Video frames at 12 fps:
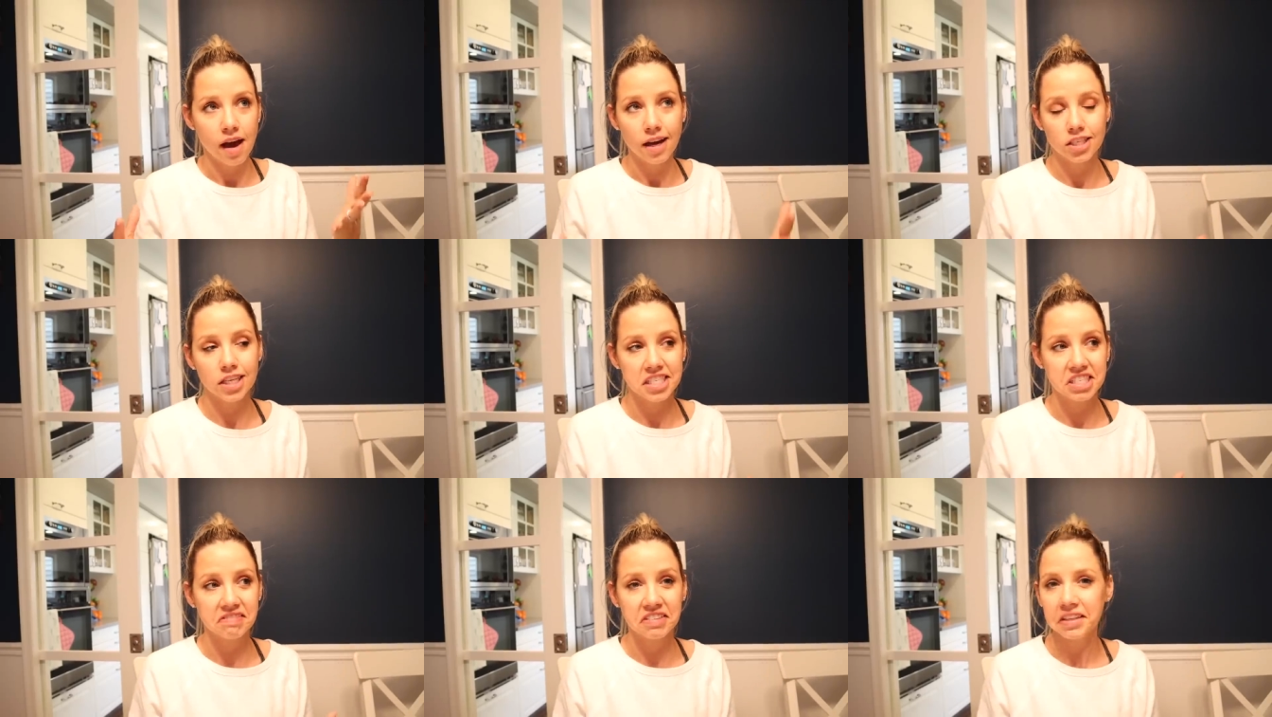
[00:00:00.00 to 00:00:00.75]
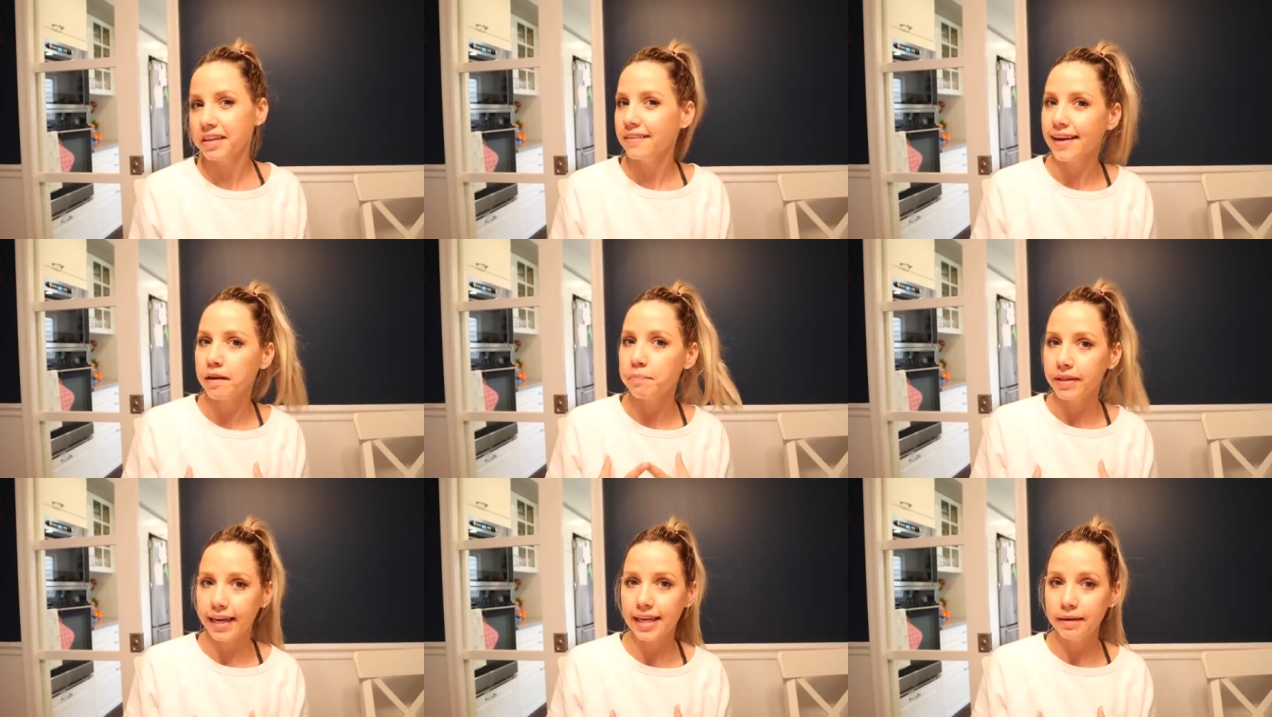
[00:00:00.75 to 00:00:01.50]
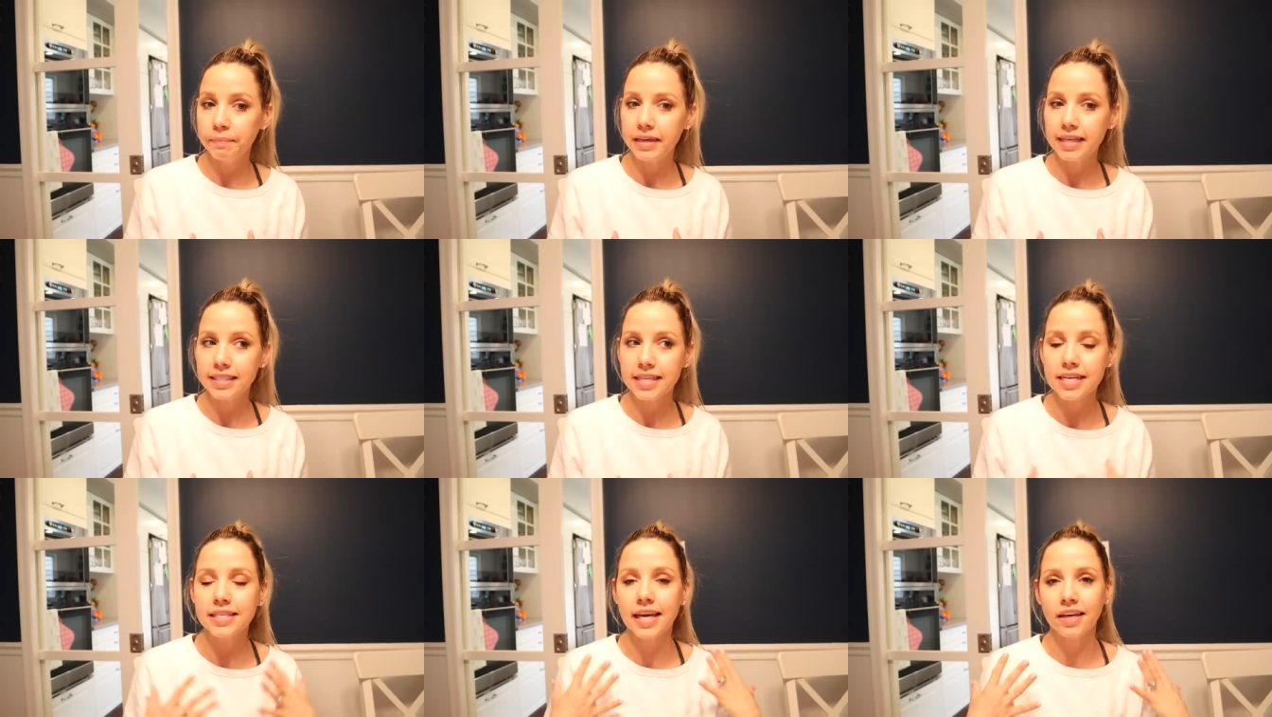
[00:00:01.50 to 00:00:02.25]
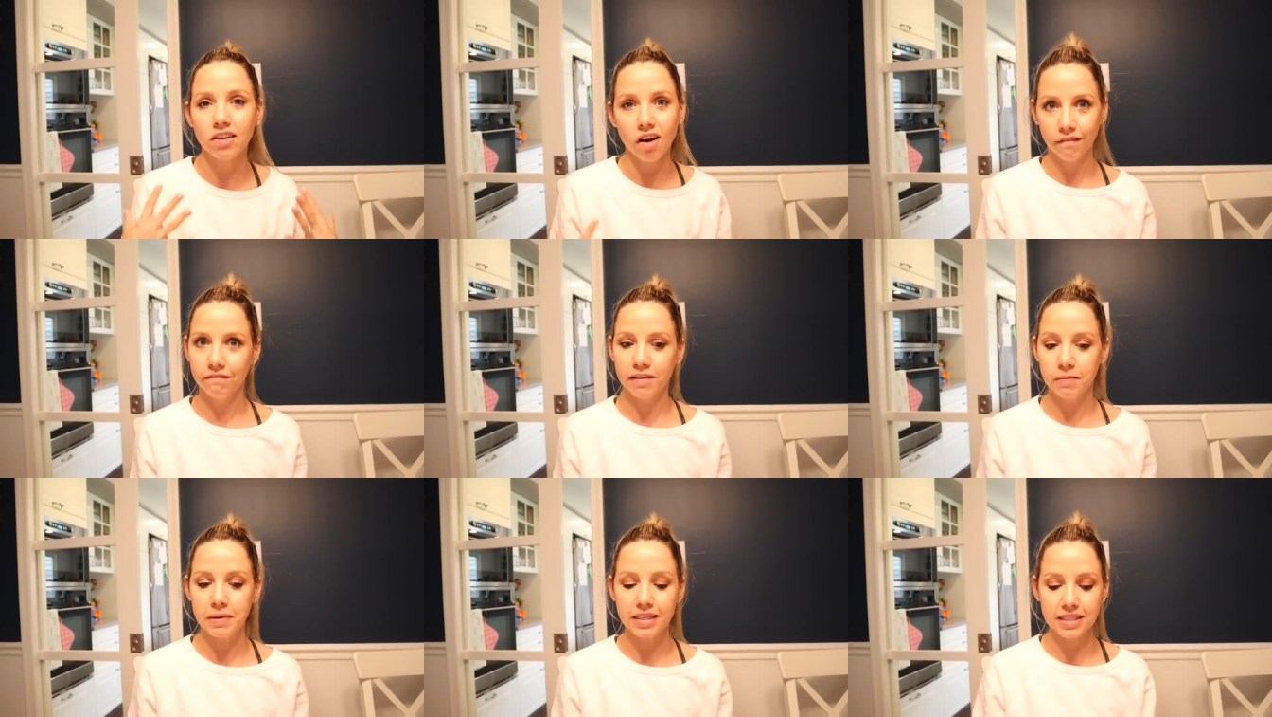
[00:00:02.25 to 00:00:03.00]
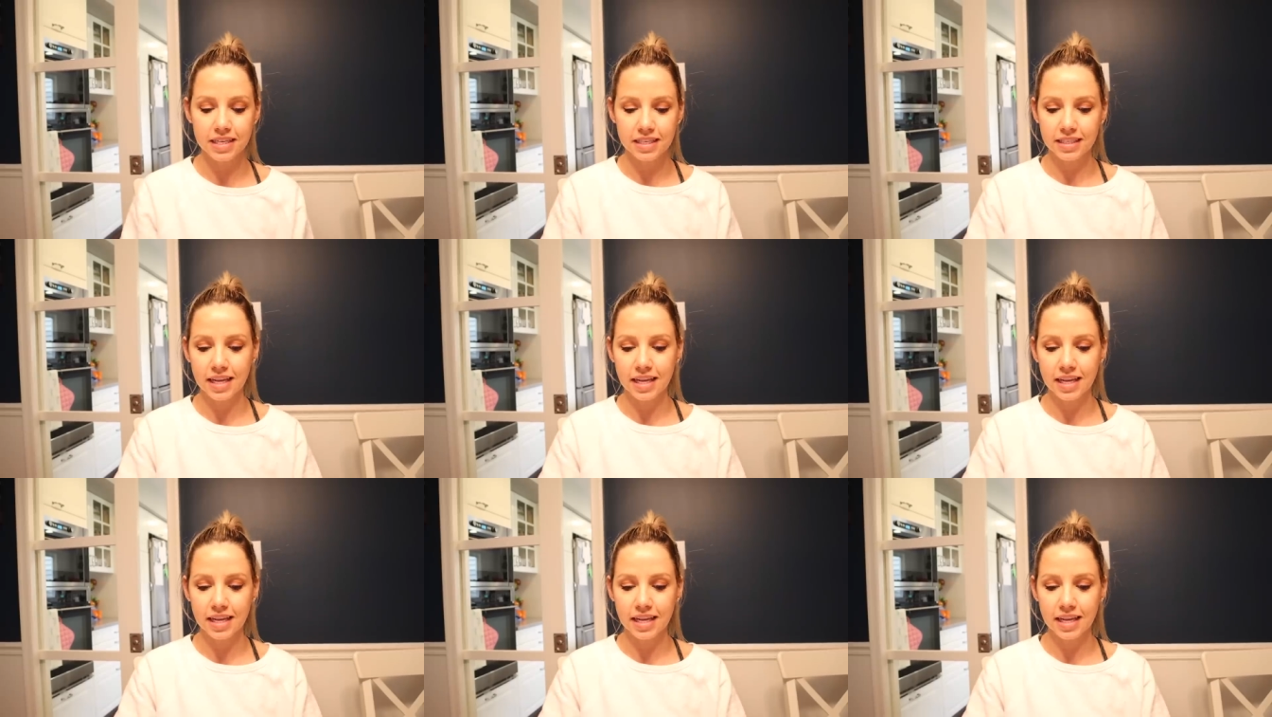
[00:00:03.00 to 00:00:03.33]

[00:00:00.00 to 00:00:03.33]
I just really like plain pieces and comfy pieces.